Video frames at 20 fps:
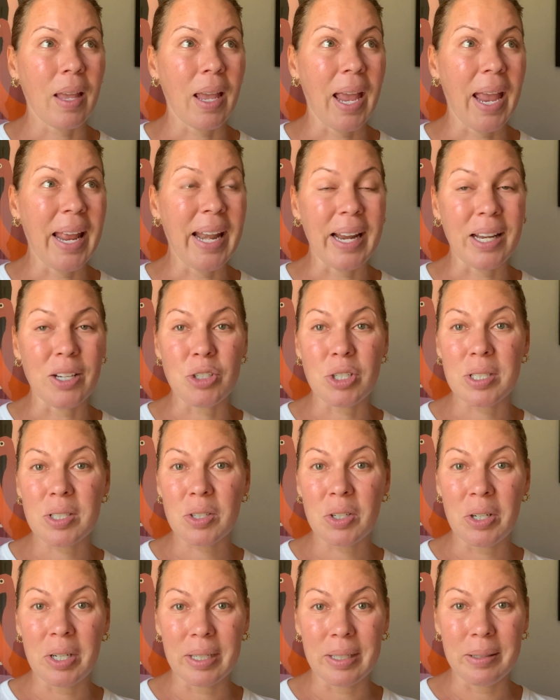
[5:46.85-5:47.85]
And I just
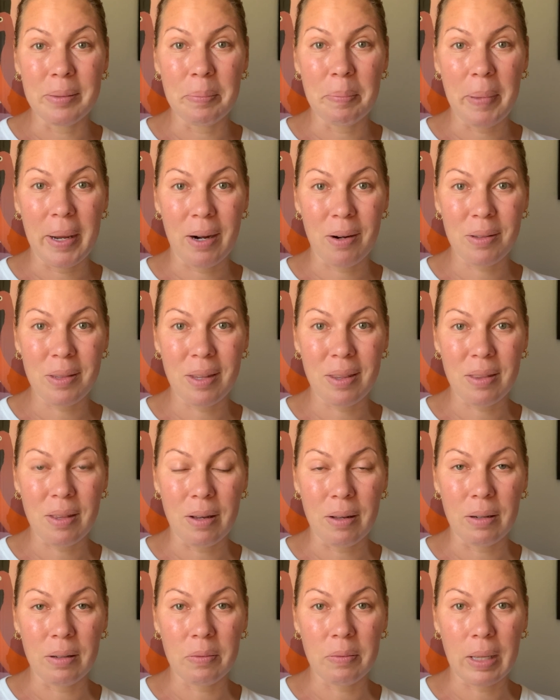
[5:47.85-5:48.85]
couldn't bear the
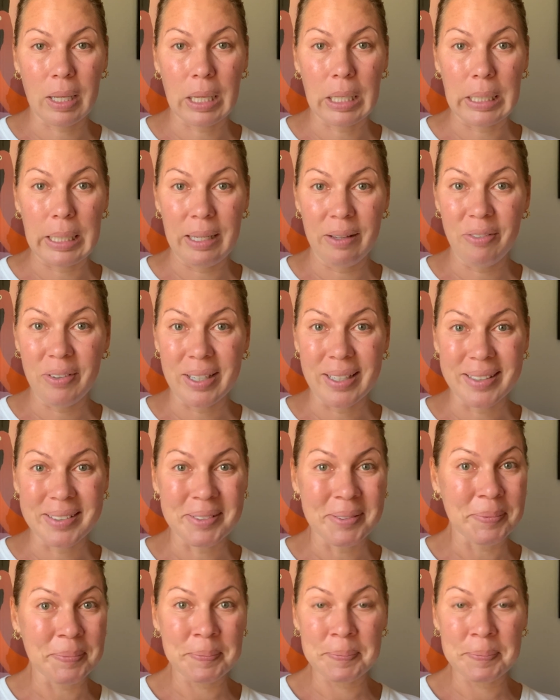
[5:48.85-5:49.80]
thought of like leaving.